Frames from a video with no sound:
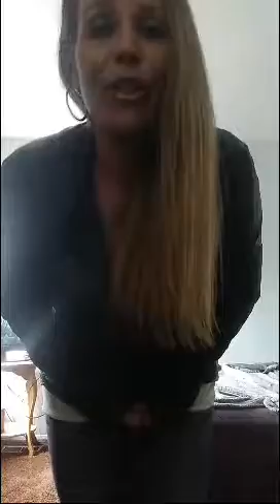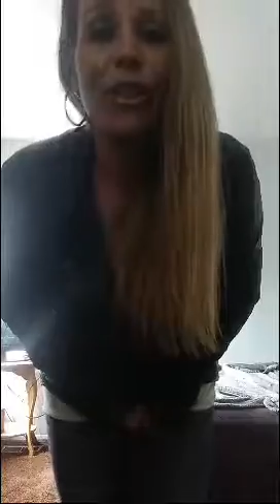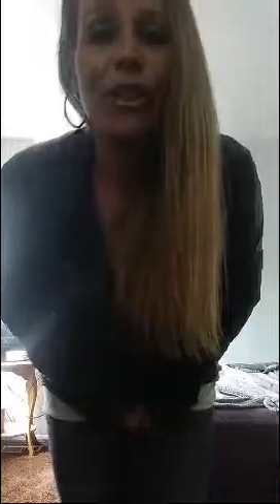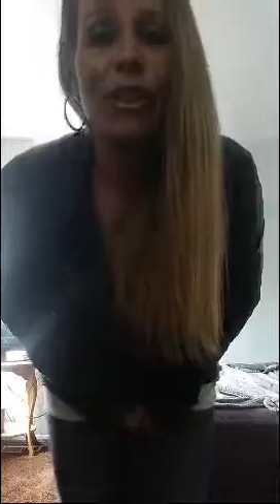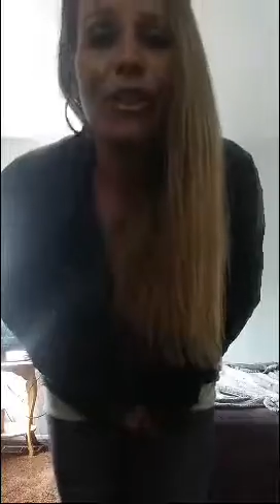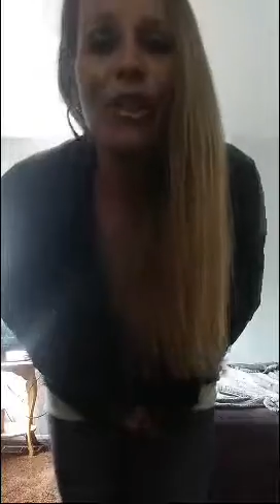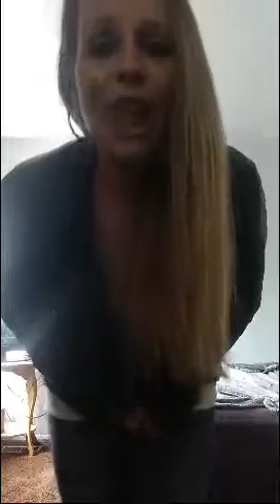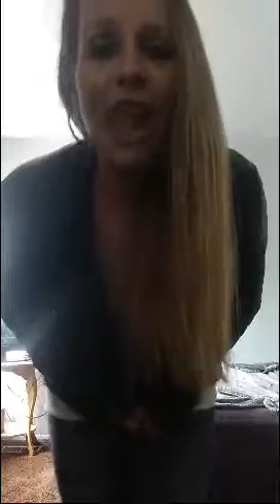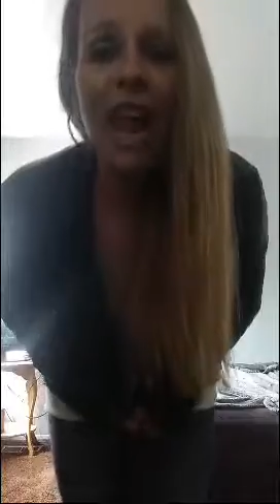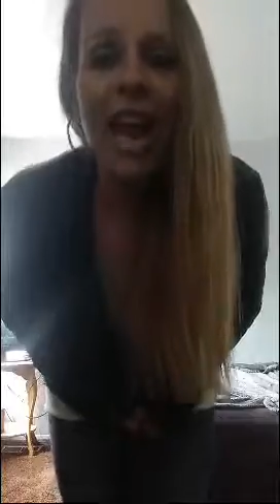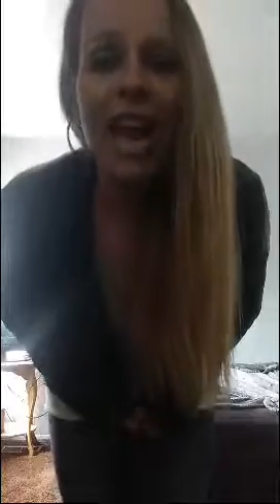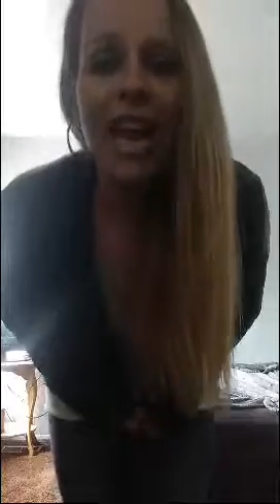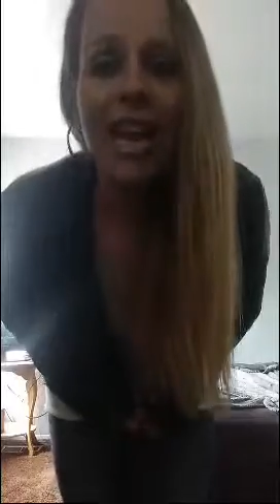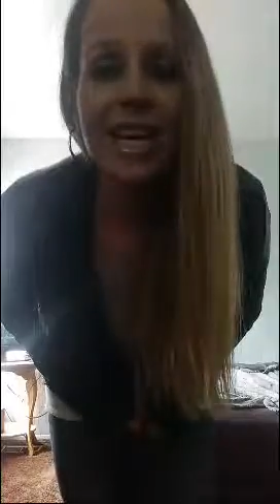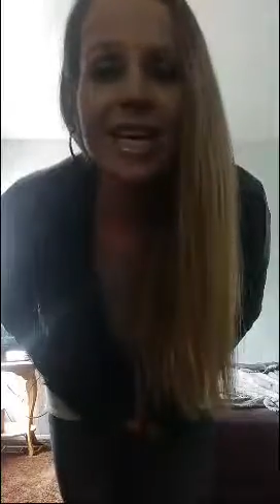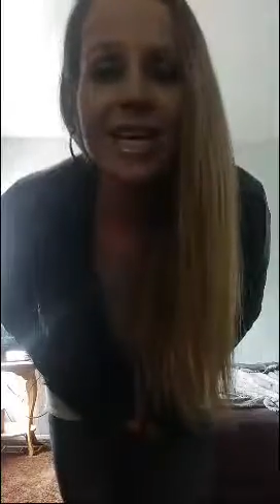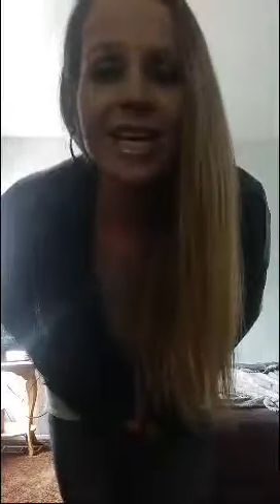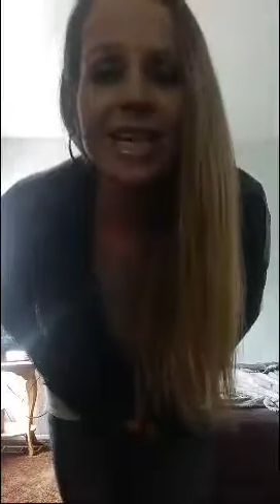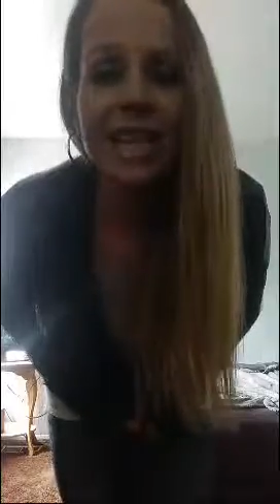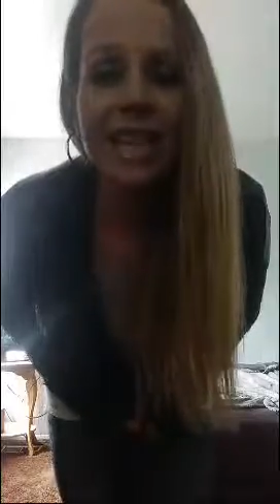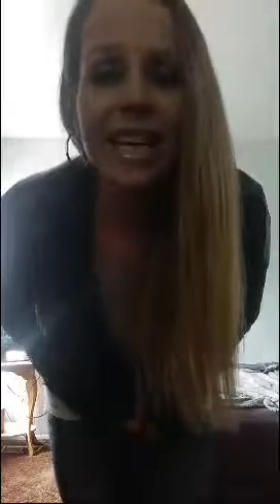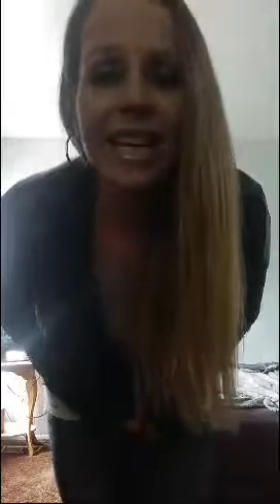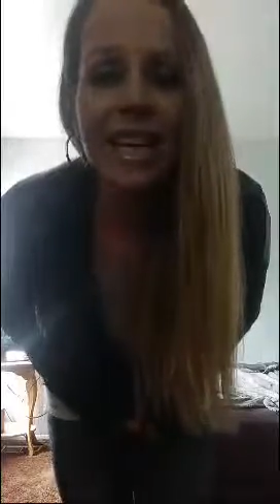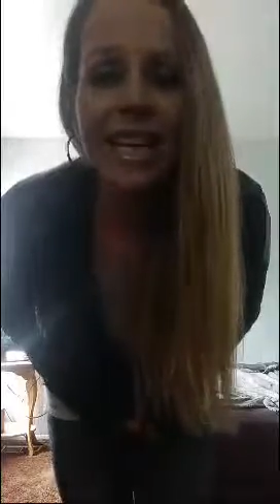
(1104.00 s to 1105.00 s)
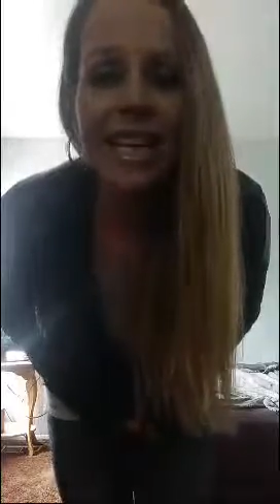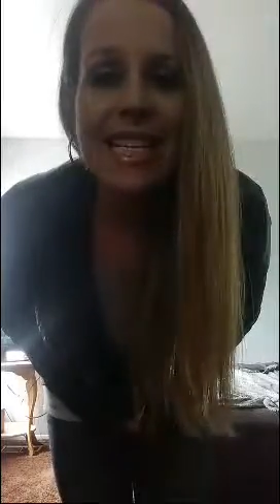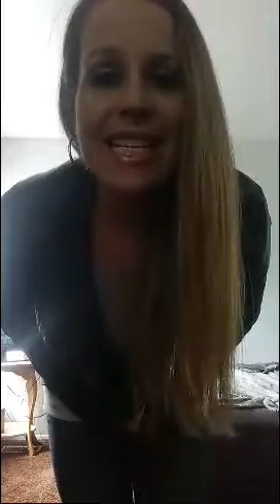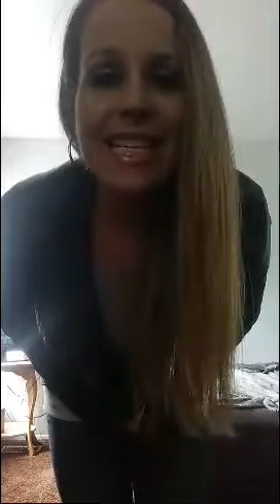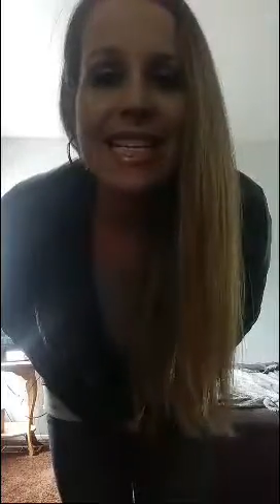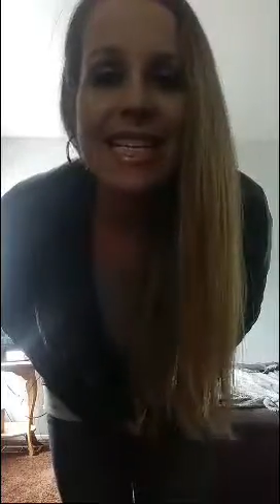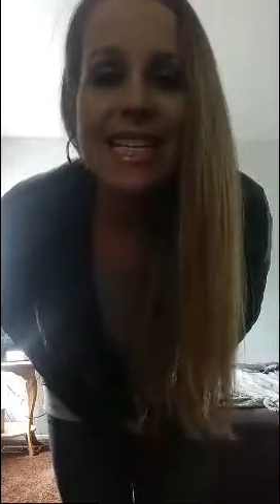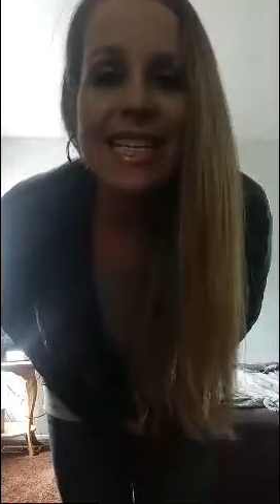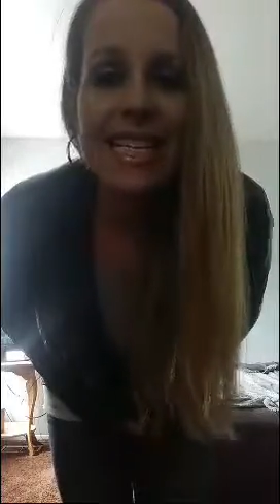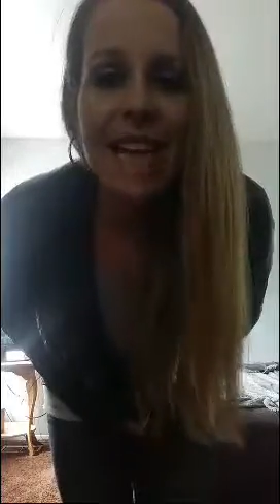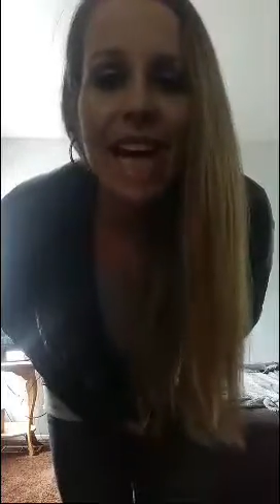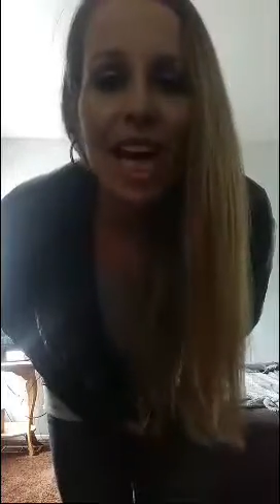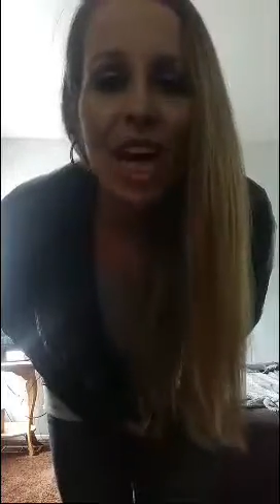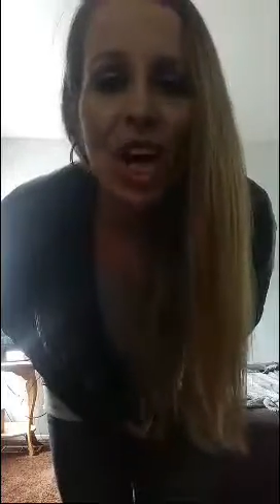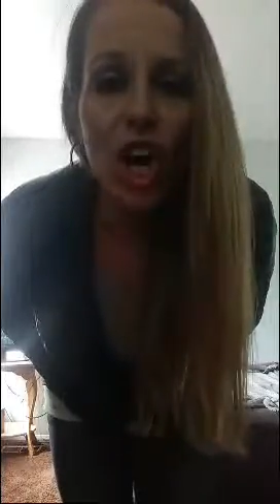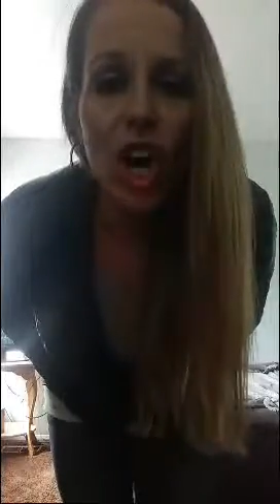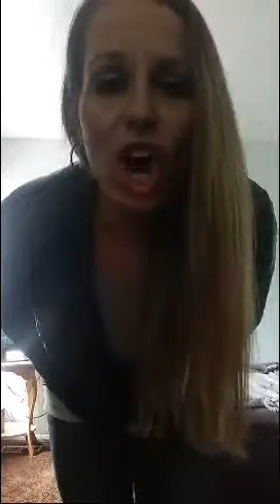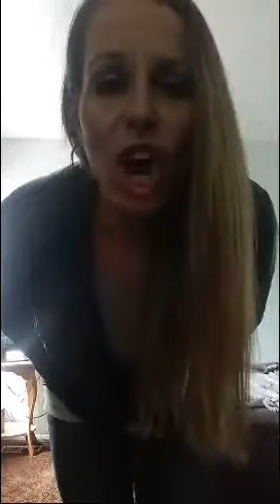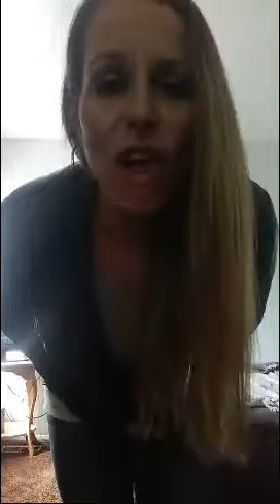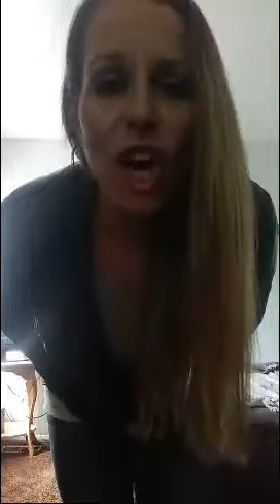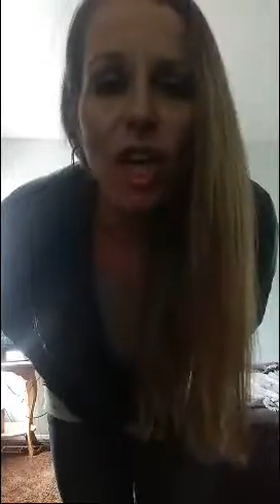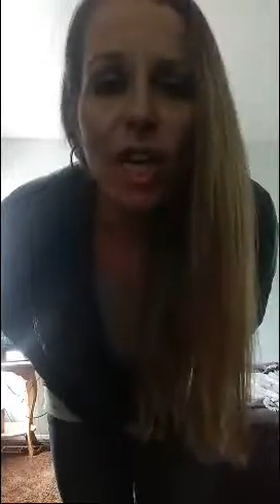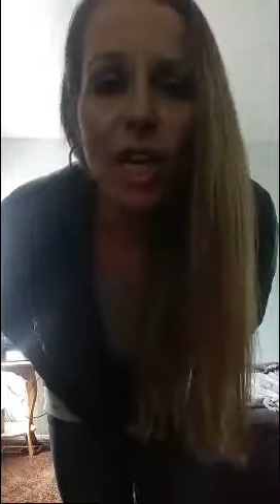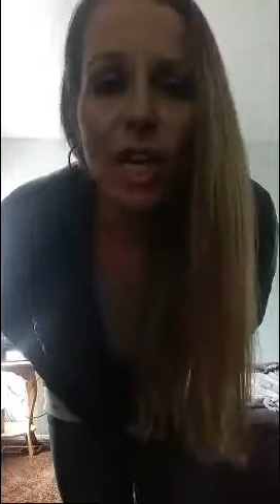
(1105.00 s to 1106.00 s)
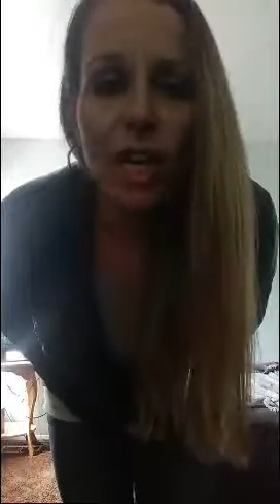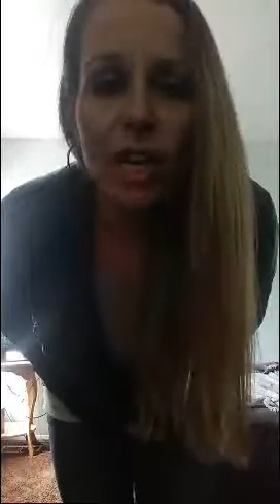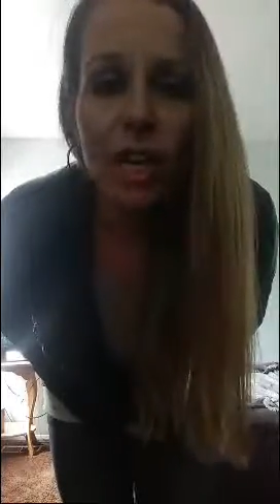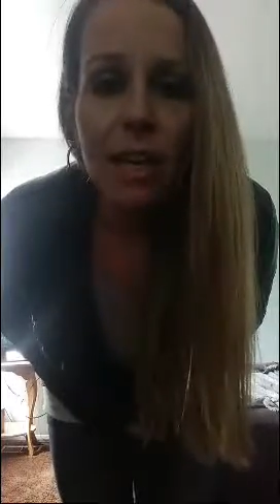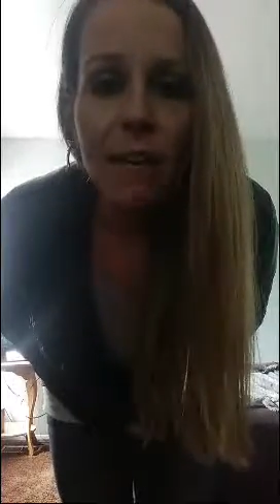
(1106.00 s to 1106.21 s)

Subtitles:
thanked Sarah